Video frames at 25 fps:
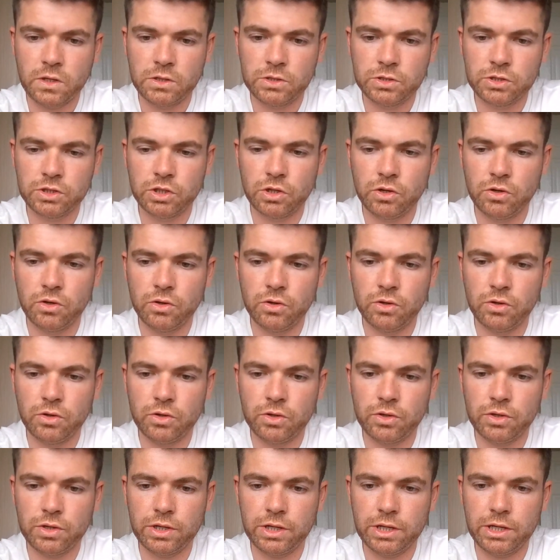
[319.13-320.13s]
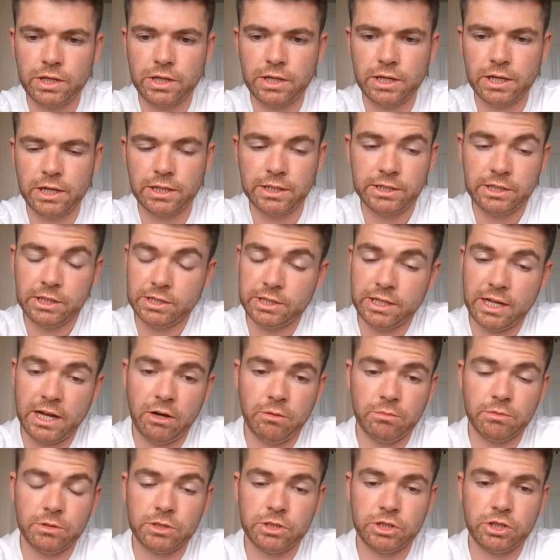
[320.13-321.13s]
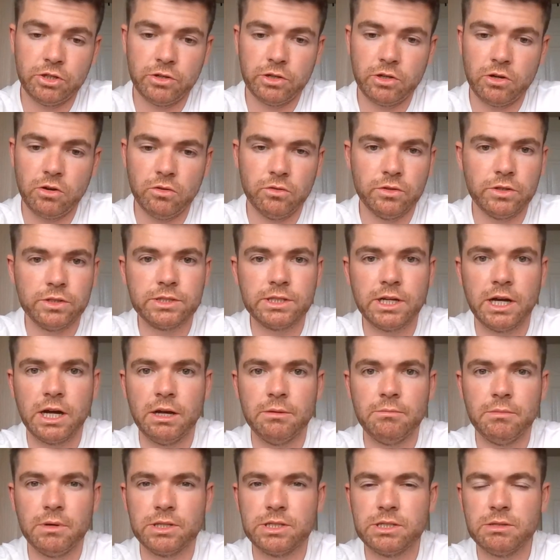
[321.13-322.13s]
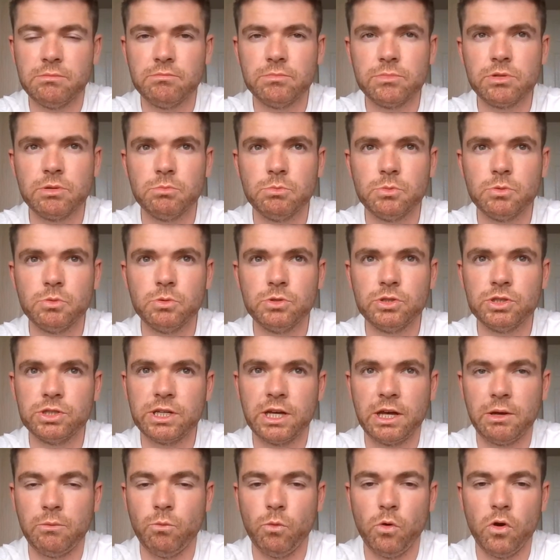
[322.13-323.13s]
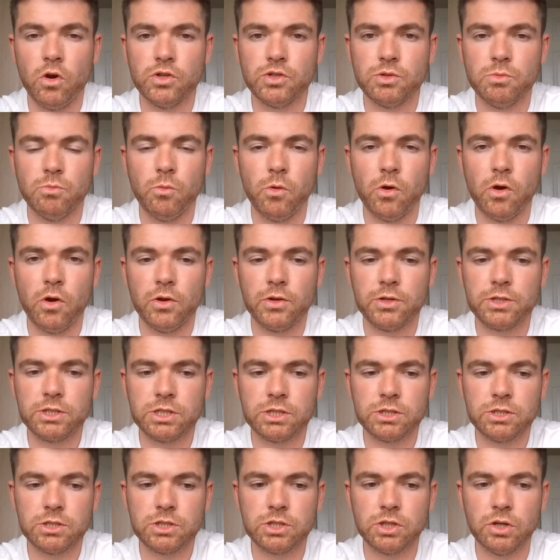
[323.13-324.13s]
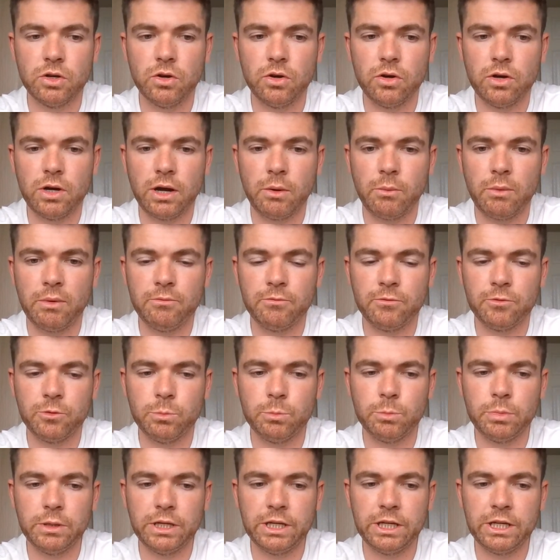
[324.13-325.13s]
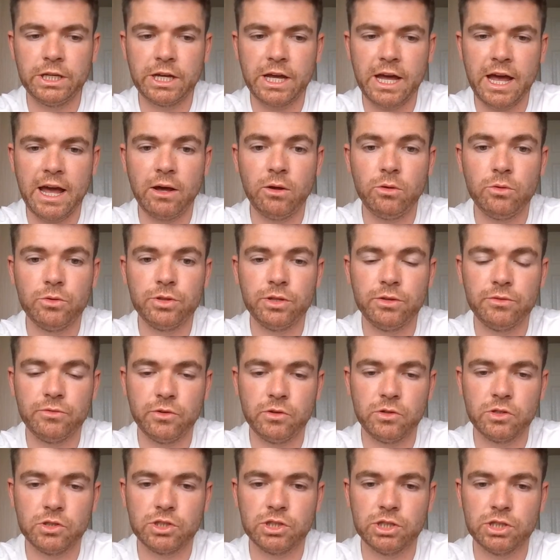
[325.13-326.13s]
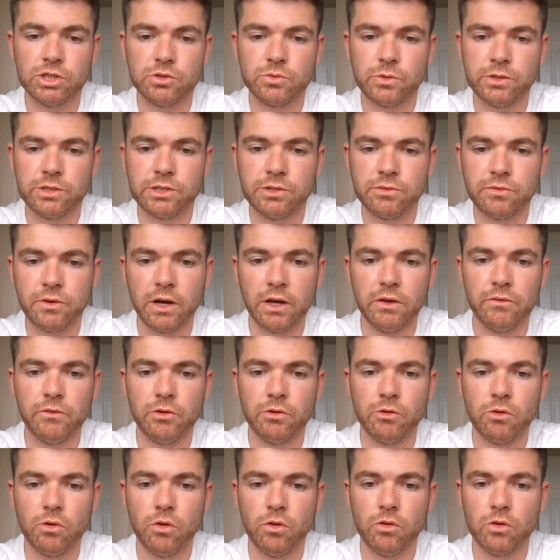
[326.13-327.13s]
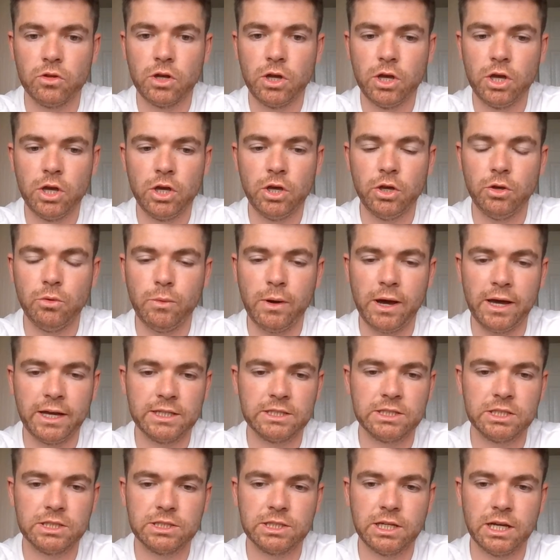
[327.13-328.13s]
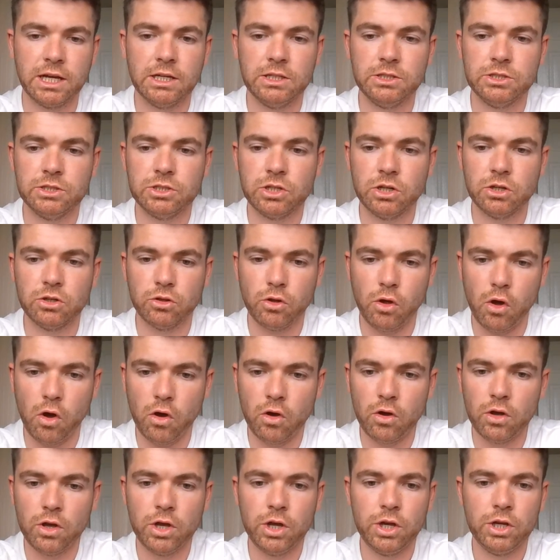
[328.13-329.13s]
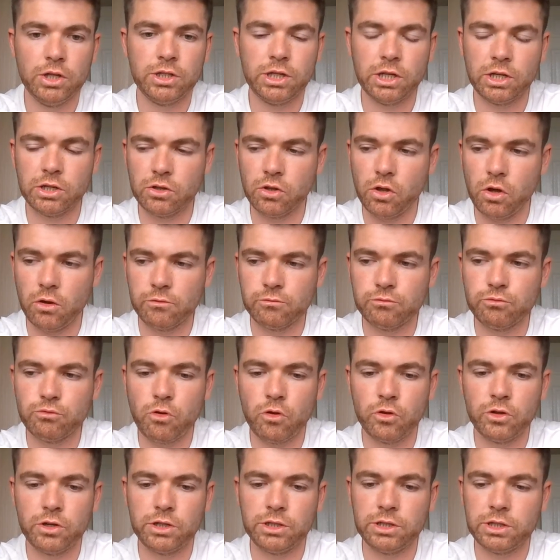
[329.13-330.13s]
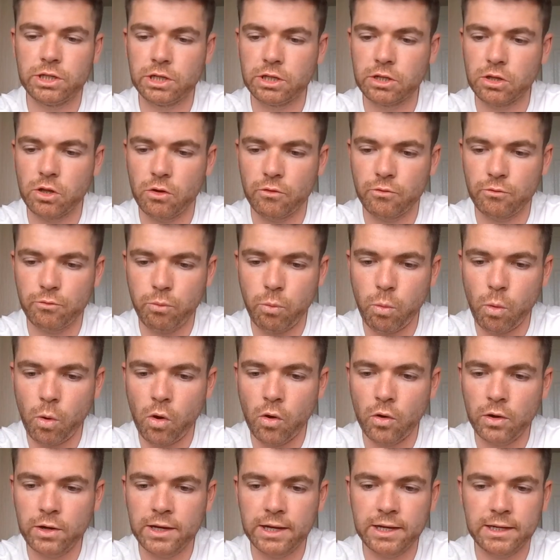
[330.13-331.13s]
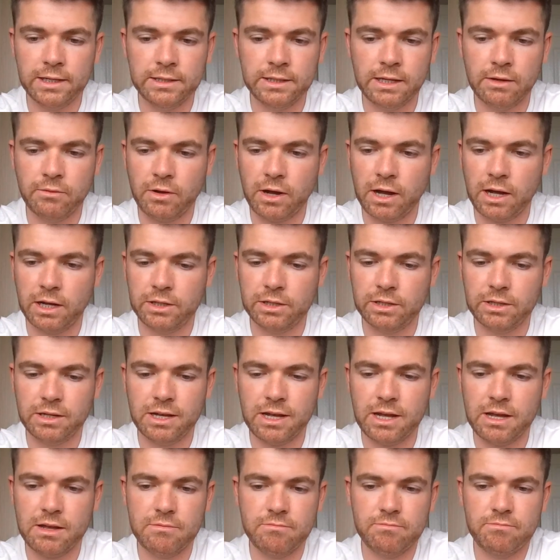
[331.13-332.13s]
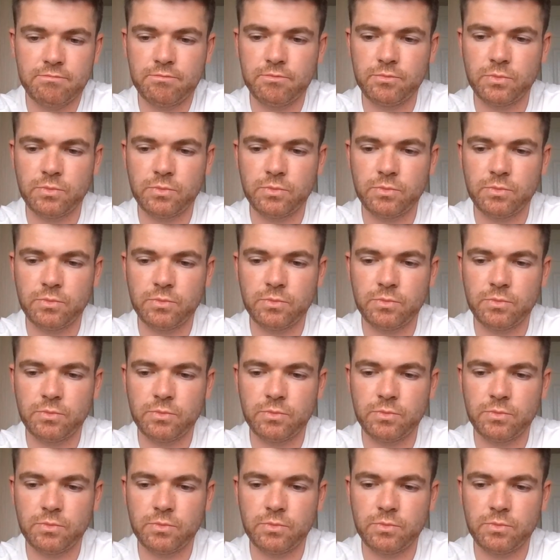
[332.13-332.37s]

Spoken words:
So and it didn't help that during all this time, my symptoms were just getting worse and worse. So I went from being a healthy, functioning 25-year-old who exercised a lot, did a lot of running, did a lot of walking, never had,